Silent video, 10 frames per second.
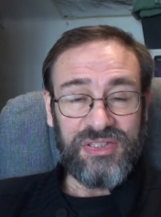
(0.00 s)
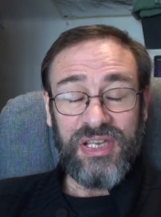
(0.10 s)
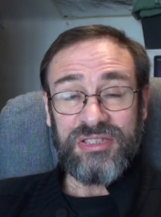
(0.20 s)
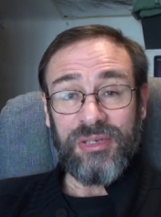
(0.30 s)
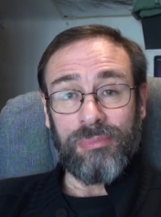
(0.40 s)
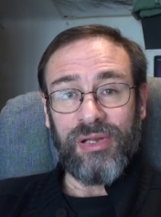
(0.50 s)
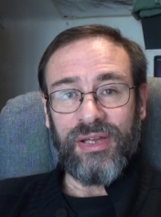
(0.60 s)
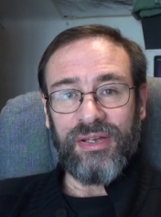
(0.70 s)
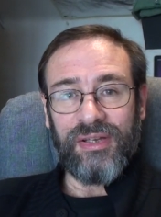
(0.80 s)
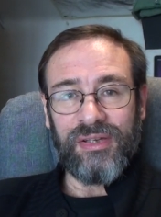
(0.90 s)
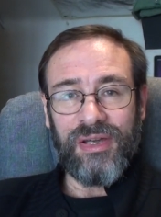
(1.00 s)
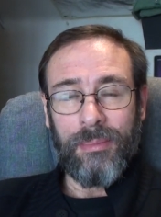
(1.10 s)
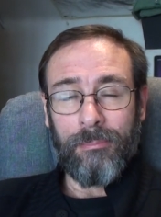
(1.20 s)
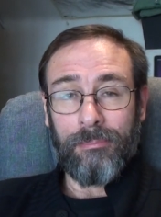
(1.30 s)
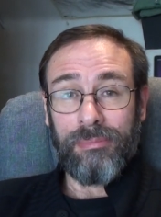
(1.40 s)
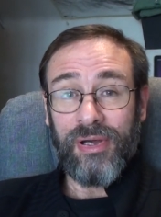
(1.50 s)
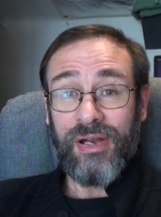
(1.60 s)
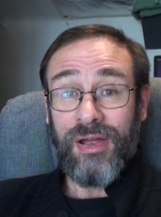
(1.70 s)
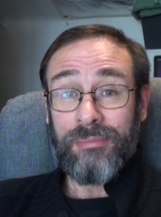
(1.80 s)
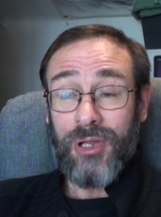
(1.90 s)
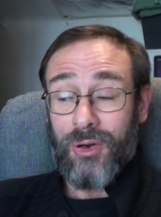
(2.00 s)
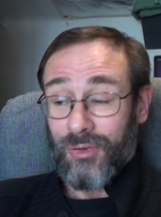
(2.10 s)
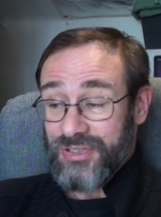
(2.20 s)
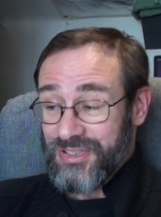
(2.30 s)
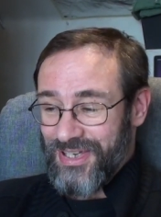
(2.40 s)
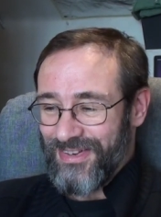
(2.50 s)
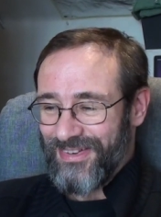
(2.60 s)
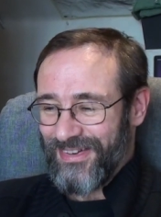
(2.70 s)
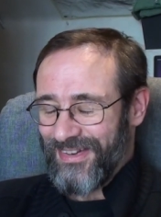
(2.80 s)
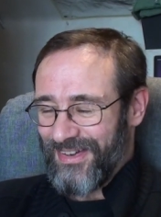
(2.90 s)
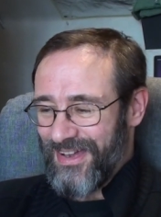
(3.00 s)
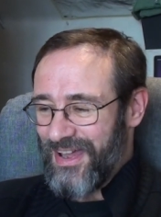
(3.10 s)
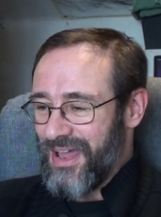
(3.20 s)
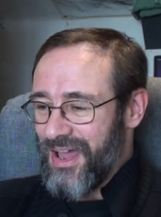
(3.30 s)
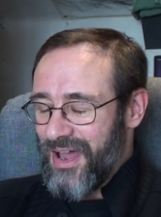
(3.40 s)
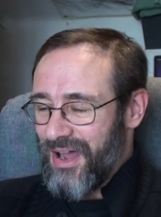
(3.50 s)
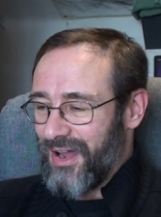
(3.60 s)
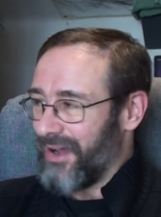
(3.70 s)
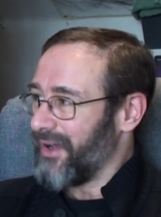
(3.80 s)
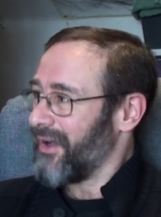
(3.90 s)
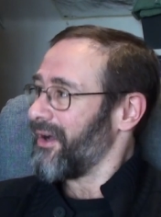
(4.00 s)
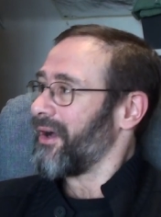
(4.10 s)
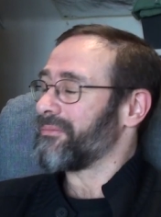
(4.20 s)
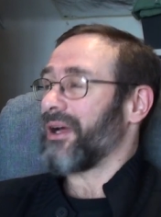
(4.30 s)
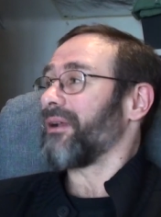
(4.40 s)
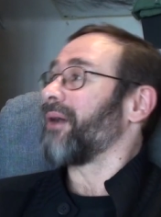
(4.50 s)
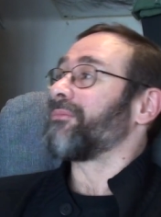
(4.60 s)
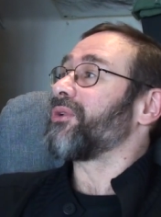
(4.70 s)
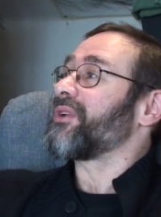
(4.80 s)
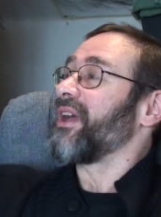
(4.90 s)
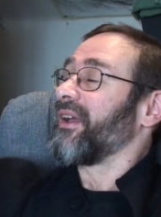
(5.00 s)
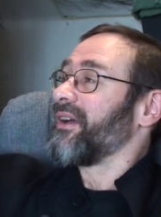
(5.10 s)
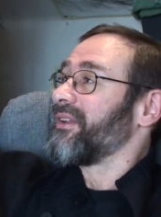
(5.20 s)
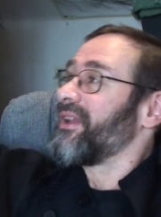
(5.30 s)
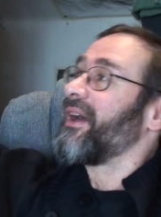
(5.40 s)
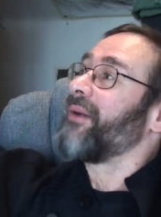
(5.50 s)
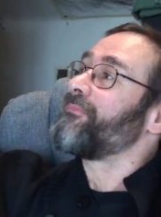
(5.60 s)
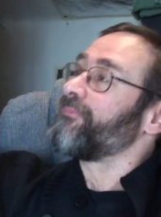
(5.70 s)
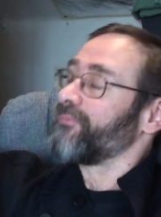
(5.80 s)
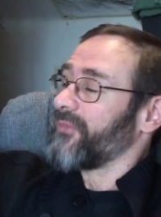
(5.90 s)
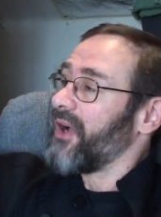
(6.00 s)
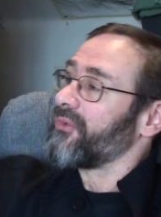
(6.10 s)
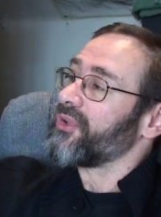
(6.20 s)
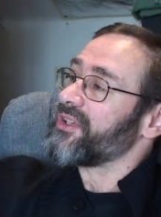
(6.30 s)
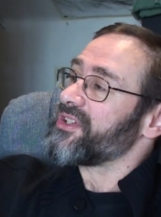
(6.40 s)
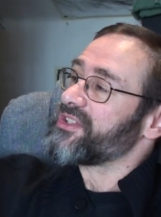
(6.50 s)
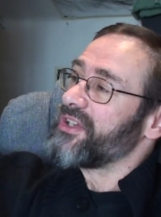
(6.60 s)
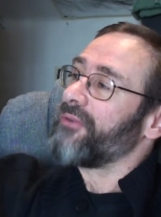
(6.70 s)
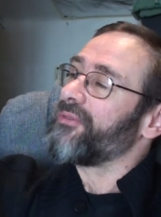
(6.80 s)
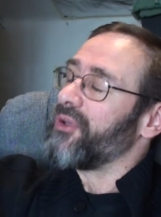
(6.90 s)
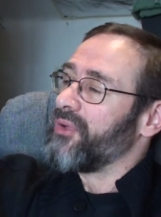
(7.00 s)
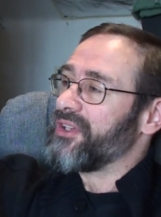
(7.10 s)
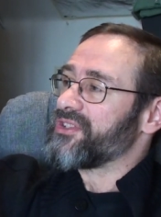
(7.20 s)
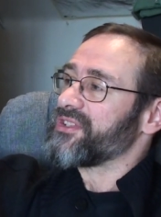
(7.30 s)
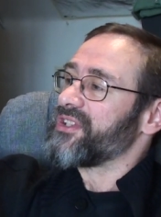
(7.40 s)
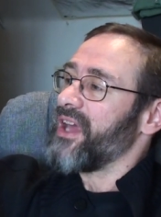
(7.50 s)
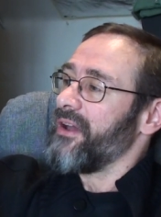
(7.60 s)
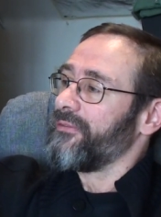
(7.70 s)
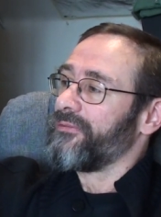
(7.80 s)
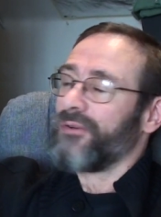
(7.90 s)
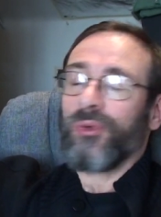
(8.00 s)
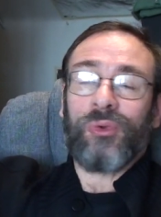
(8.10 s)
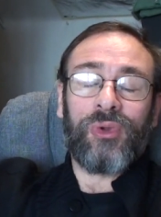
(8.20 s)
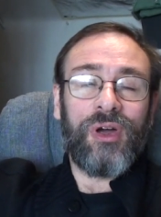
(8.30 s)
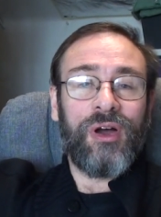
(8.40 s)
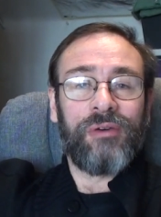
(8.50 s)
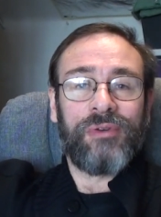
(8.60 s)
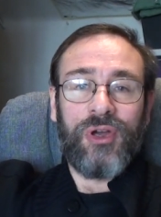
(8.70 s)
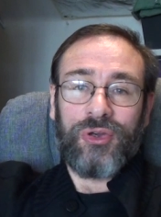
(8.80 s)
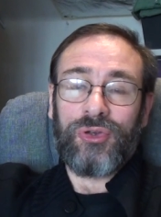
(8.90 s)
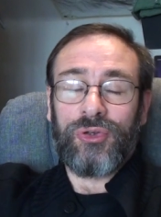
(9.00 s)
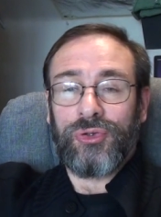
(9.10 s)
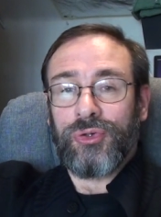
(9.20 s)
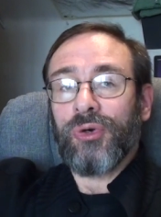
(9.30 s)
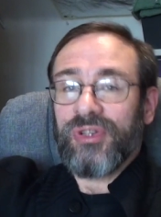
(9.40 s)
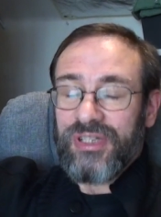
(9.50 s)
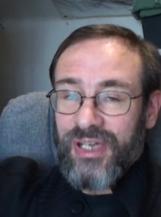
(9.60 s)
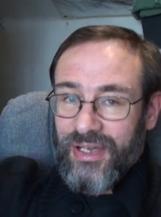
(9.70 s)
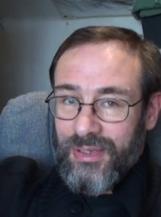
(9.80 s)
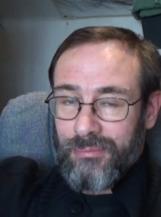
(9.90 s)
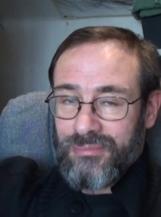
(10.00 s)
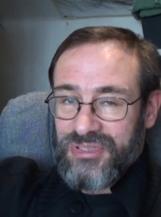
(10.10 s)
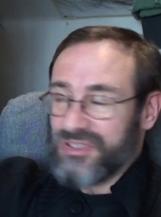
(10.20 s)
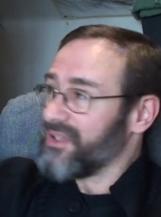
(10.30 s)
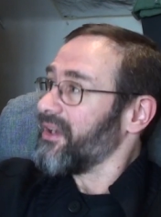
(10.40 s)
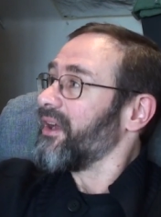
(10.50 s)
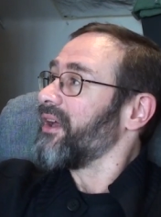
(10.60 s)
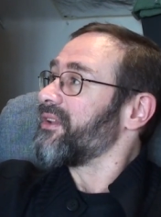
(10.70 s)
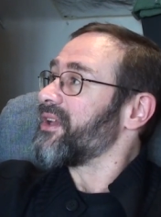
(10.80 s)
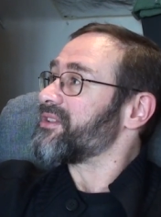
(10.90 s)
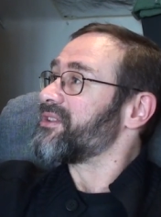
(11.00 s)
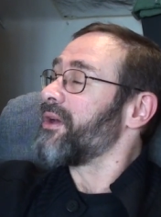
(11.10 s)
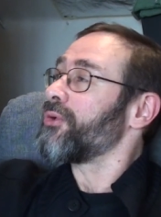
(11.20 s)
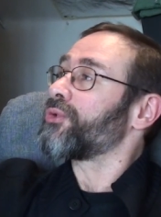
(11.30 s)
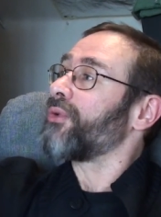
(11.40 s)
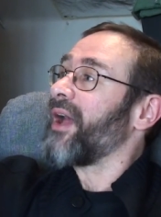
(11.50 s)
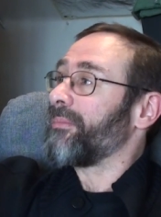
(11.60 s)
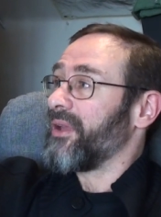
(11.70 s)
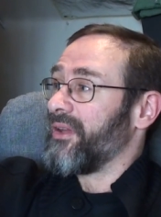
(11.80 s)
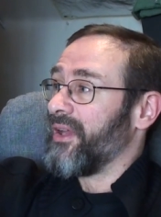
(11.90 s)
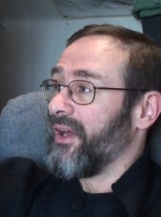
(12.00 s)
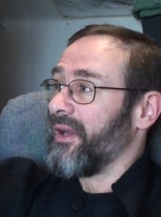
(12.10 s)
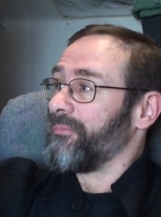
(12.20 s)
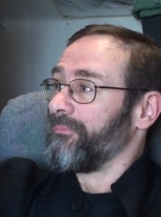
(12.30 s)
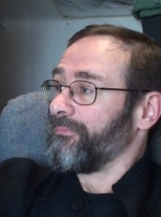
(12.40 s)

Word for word: disciplined, but I'm not. I'm looking at that. I've got a shelf unit just there full of good games. There's no crap in there,